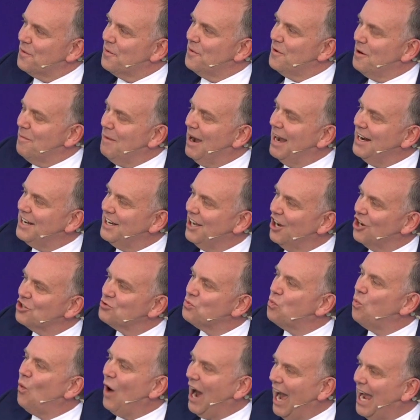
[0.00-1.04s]
reminding us
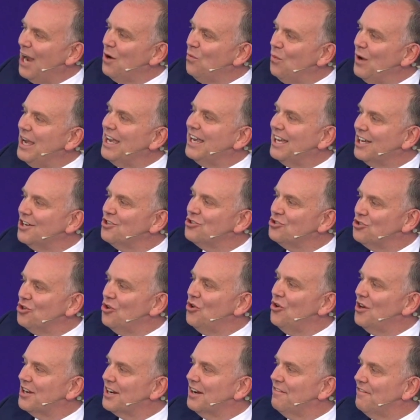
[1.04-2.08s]
why we can
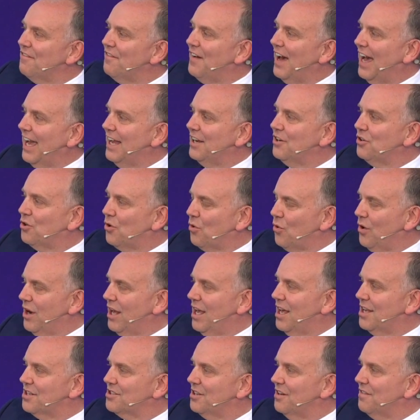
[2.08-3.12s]
do it and find
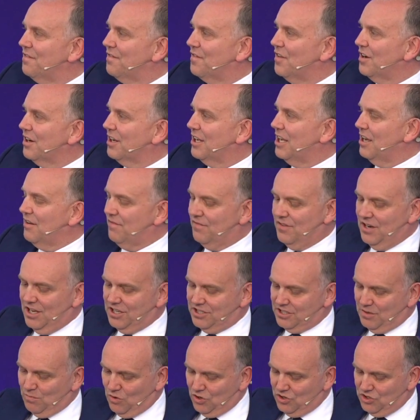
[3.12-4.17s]
grace and
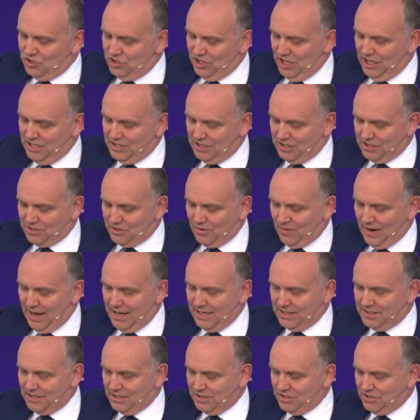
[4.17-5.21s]
forgiveness in what Jesus
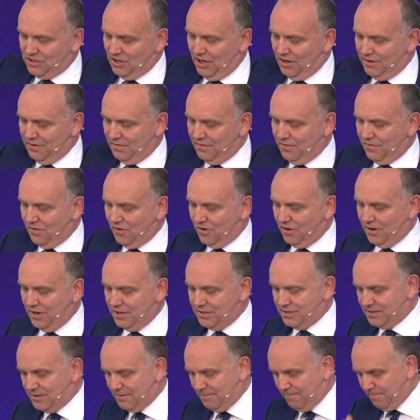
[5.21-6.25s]
Christ has done for
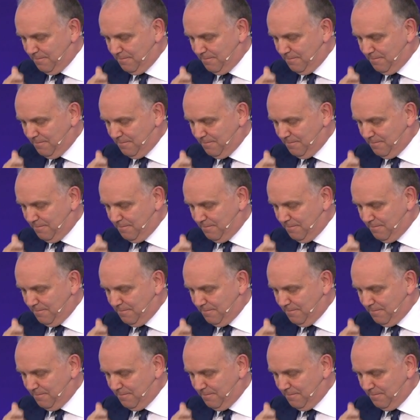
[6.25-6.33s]
us.